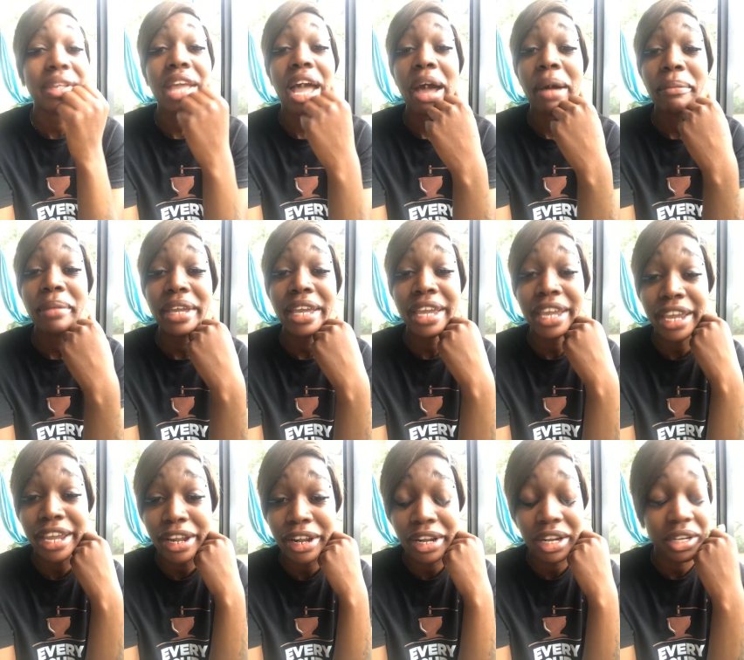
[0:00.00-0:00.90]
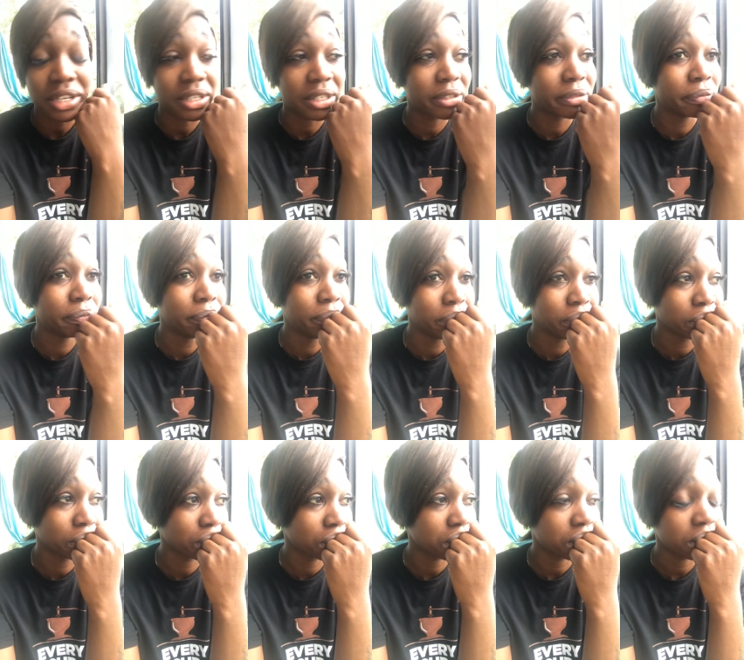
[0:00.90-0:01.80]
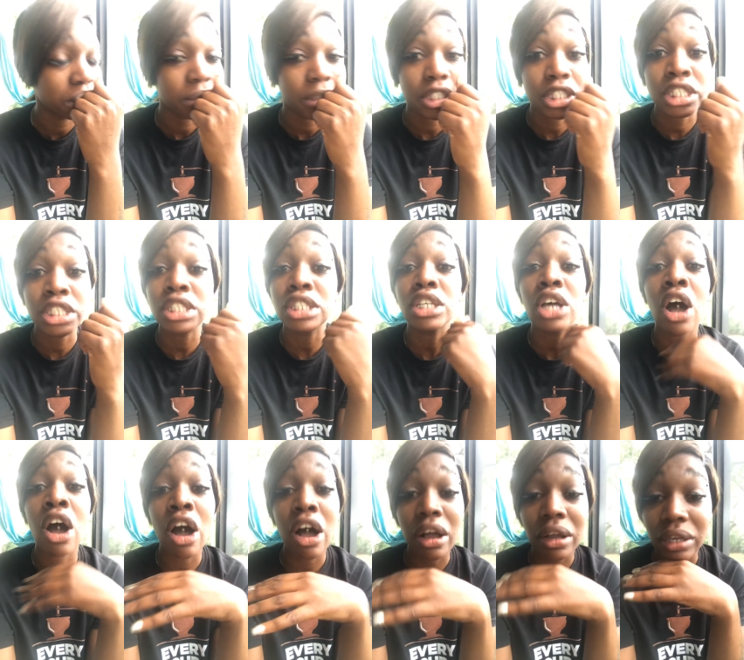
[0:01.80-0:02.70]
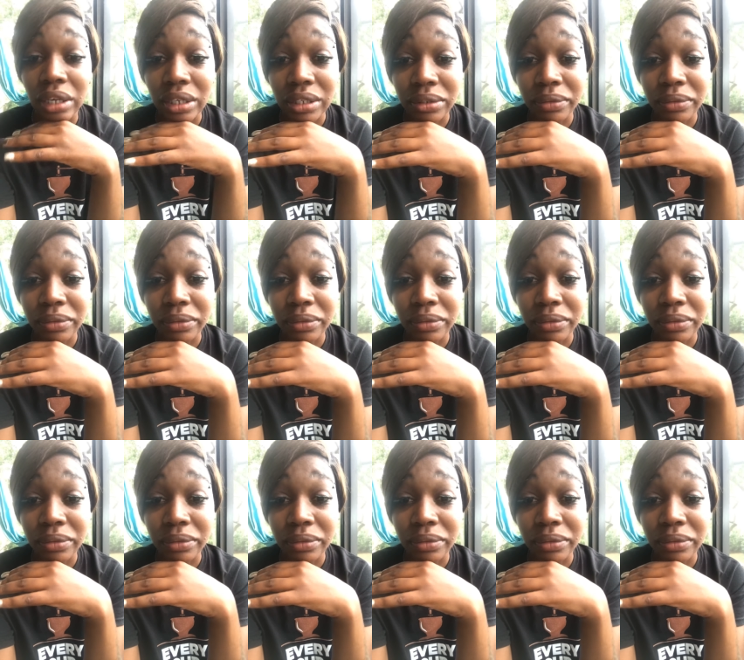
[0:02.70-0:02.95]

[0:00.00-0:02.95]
I'm here to talk